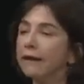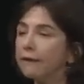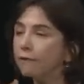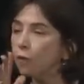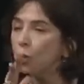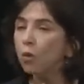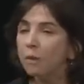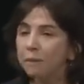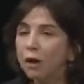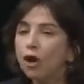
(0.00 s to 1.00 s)
I think
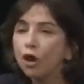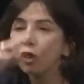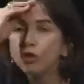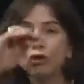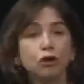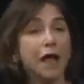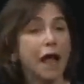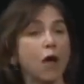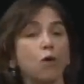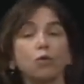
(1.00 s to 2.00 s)
that if
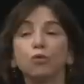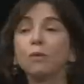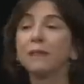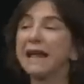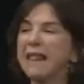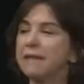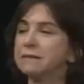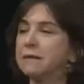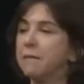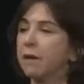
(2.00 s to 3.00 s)
women were to
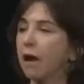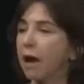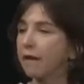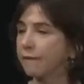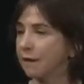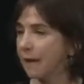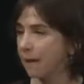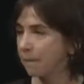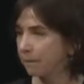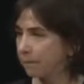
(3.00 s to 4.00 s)
learn how to
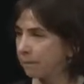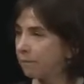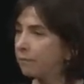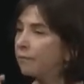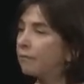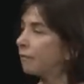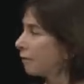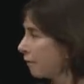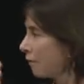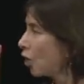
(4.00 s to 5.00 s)
play the same type of
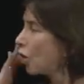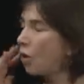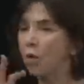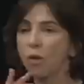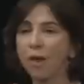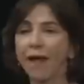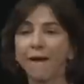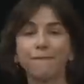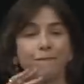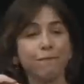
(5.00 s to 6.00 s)
game,
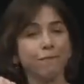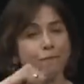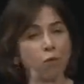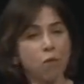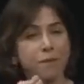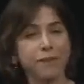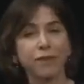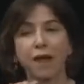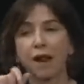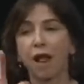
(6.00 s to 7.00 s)
uh,
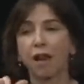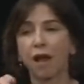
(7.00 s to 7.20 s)
if